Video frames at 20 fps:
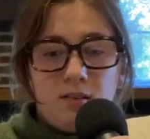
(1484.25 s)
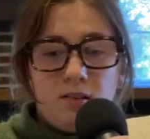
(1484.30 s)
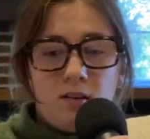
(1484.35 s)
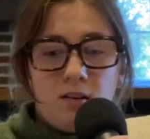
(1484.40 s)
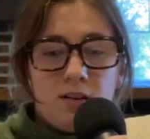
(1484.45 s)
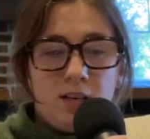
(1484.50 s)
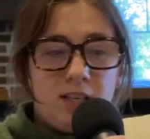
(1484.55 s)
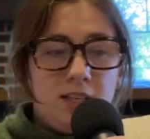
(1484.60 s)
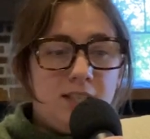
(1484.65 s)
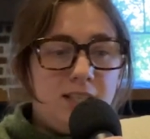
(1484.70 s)

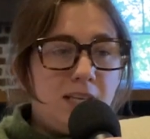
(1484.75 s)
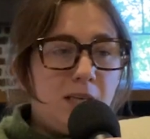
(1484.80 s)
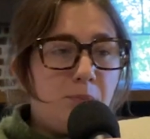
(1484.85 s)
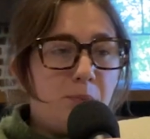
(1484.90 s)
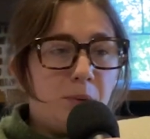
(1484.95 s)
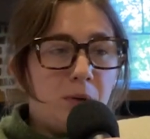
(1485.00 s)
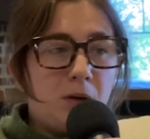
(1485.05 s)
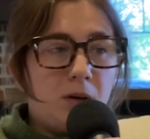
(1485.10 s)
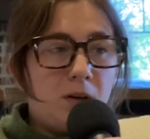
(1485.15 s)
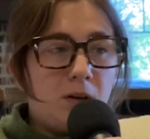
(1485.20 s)
on a
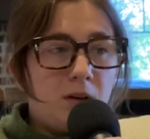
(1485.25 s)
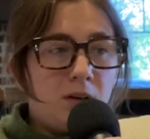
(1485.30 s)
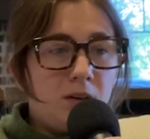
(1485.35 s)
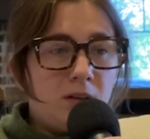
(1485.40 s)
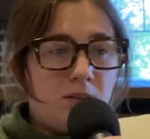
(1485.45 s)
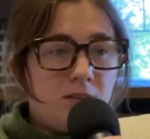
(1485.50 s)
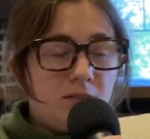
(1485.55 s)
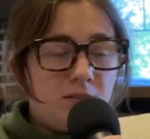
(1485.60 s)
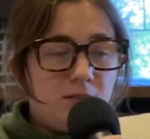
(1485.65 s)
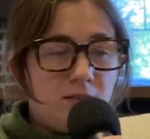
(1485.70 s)

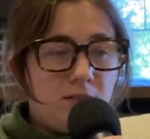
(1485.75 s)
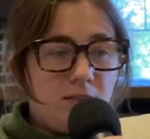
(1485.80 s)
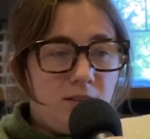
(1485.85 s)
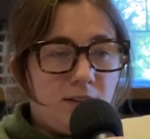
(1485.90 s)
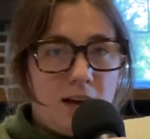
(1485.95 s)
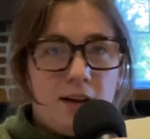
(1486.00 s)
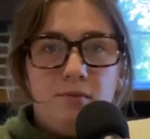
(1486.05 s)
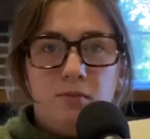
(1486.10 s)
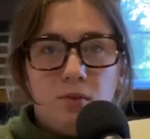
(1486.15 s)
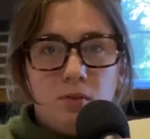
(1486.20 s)
deeper
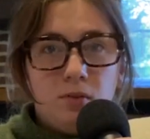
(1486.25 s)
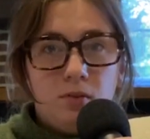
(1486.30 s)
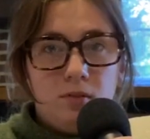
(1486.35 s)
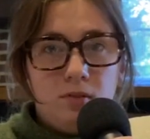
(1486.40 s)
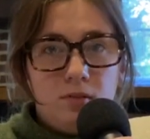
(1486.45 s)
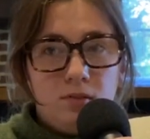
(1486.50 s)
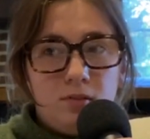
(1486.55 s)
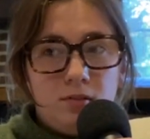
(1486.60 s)
level,